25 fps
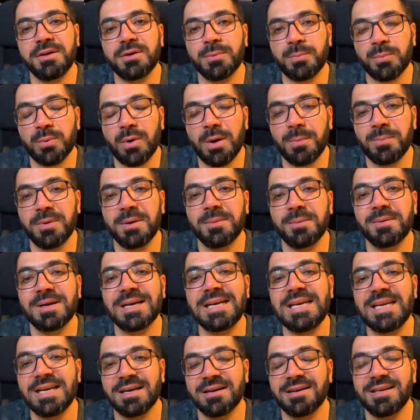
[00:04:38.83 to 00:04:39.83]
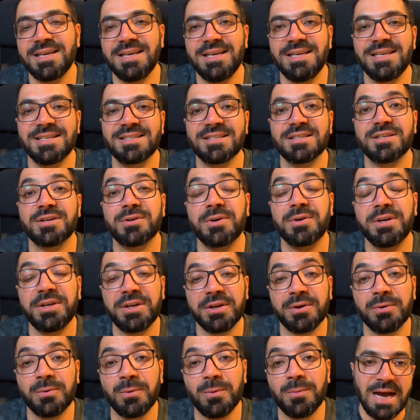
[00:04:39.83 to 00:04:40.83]
the problem clearly is
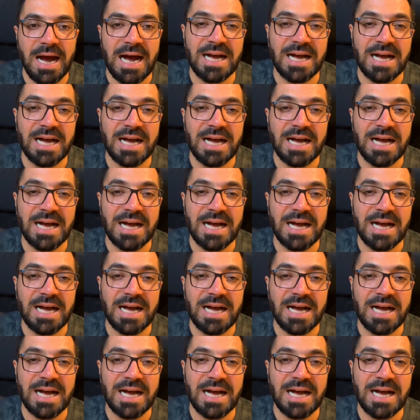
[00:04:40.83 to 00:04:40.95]
critical.